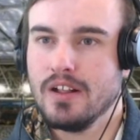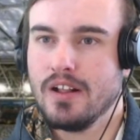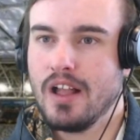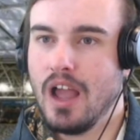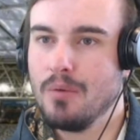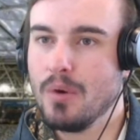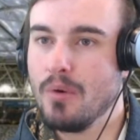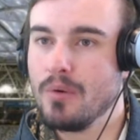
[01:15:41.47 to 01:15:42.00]

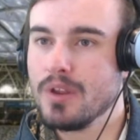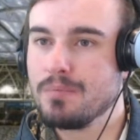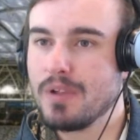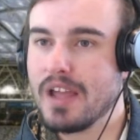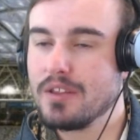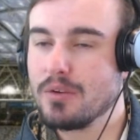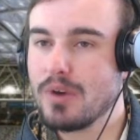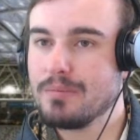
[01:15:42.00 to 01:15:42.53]
And when will you
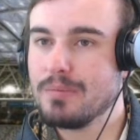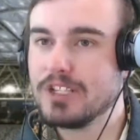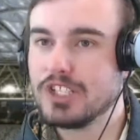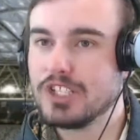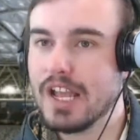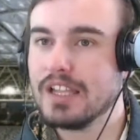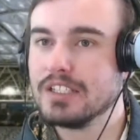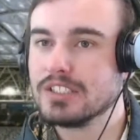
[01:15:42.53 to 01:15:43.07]
play the Rugby
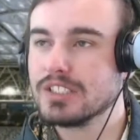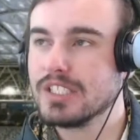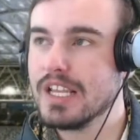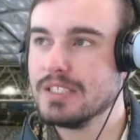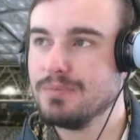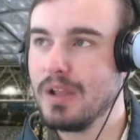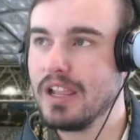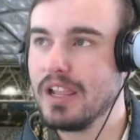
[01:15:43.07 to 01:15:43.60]
Challenge?
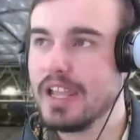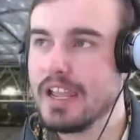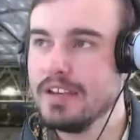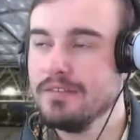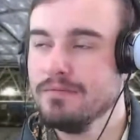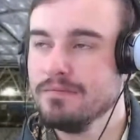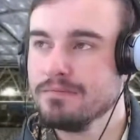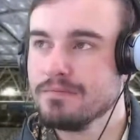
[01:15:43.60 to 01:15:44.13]
There's
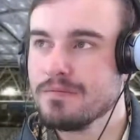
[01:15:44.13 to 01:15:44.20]
Berlin.